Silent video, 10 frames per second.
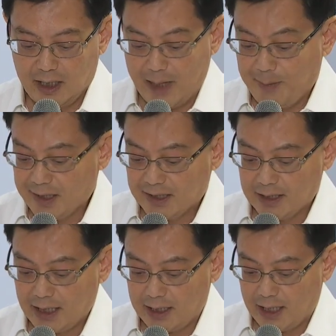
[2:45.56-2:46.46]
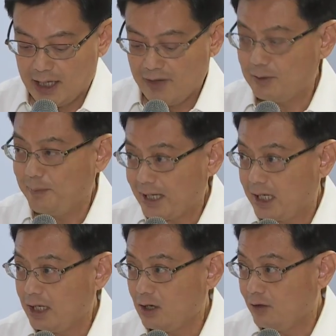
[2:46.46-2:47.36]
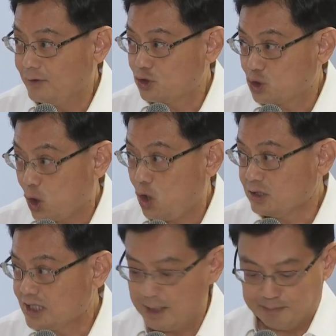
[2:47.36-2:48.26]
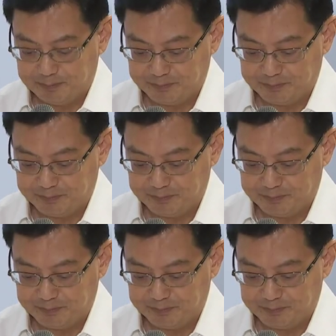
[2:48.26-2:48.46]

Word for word: I'm heartened that I have the backing of a strong team.